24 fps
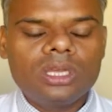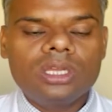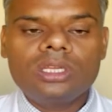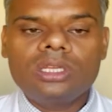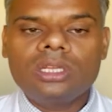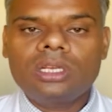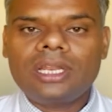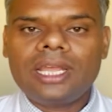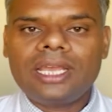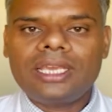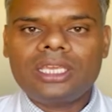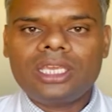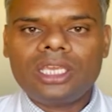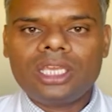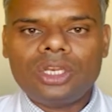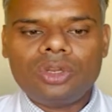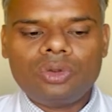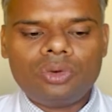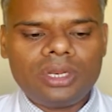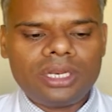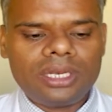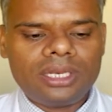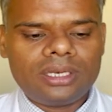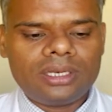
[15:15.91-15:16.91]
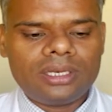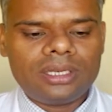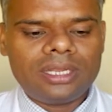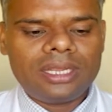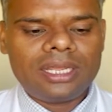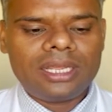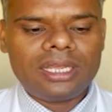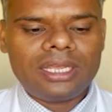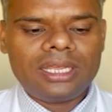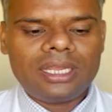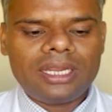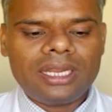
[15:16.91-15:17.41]
Like inulin,
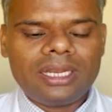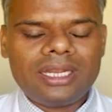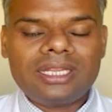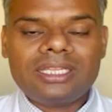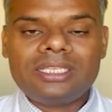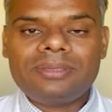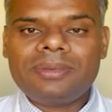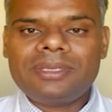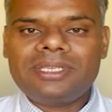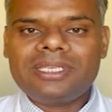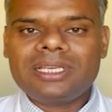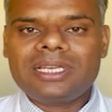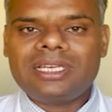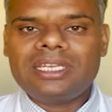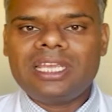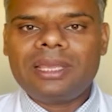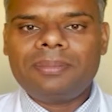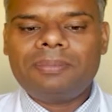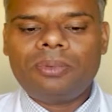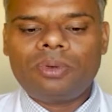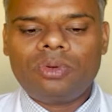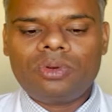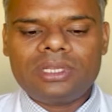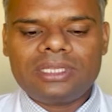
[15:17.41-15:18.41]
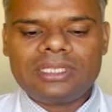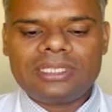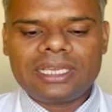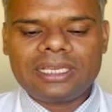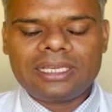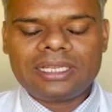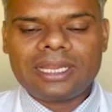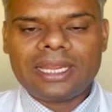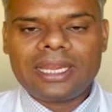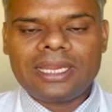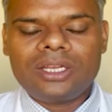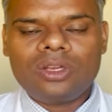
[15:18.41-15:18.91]
it is basically a
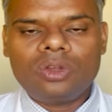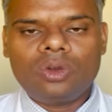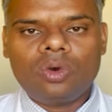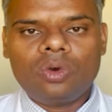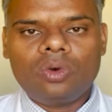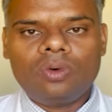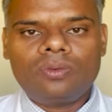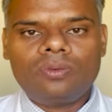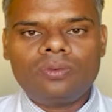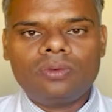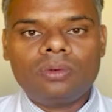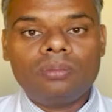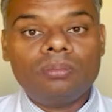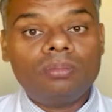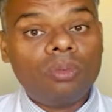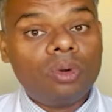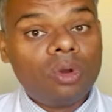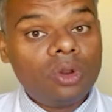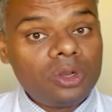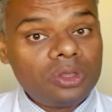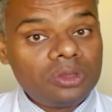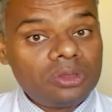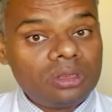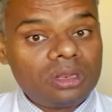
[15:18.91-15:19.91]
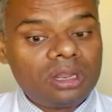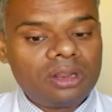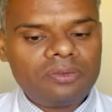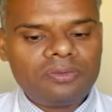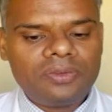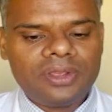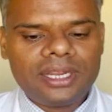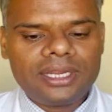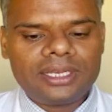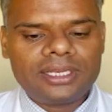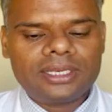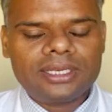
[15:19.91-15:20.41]
polysaccharide of molecular
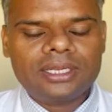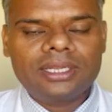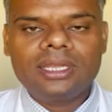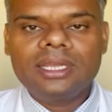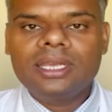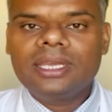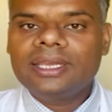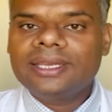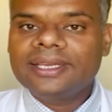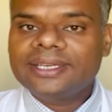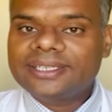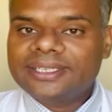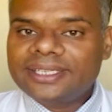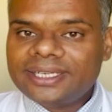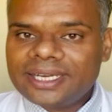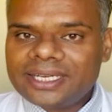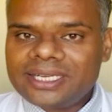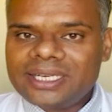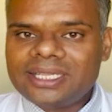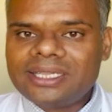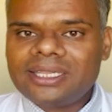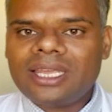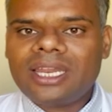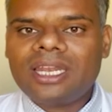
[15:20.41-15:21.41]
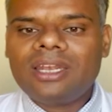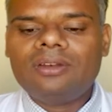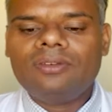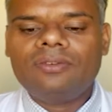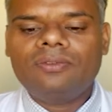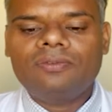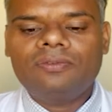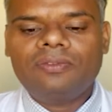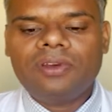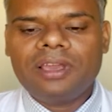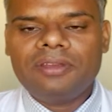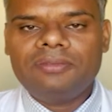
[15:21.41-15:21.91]
weight greater than
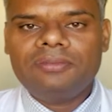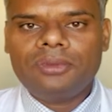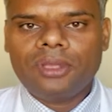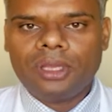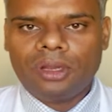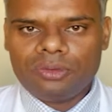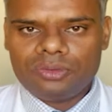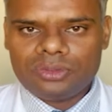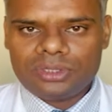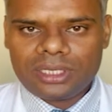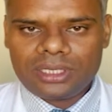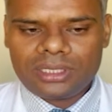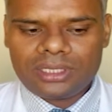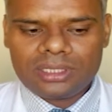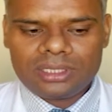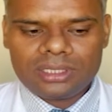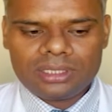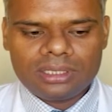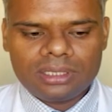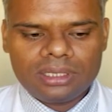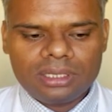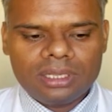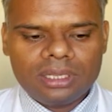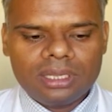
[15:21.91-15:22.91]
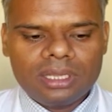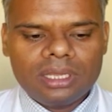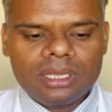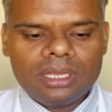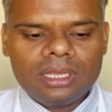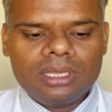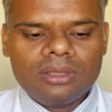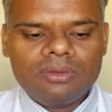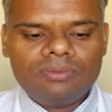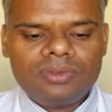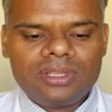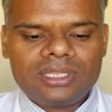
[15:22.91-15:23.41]
5000
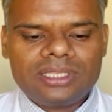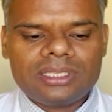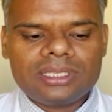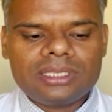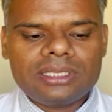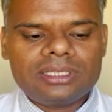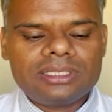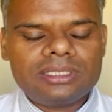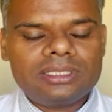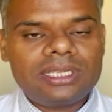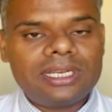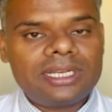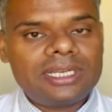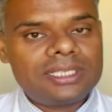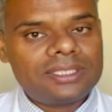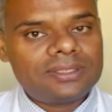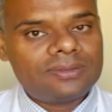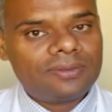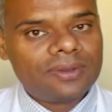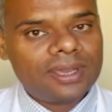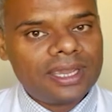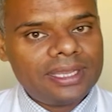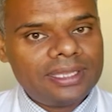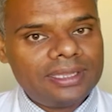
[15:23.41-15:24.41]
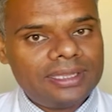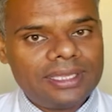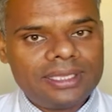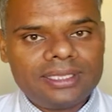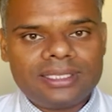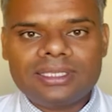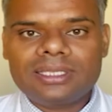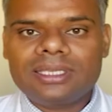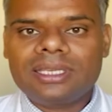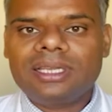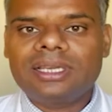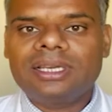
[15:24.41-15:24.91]
which satisfy
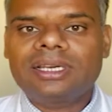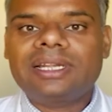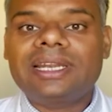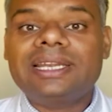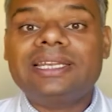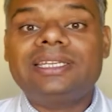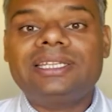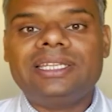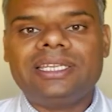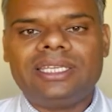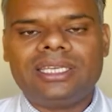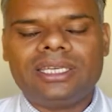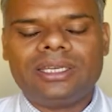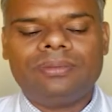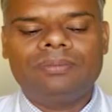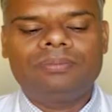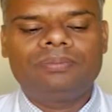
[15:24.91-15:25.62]
this criteria.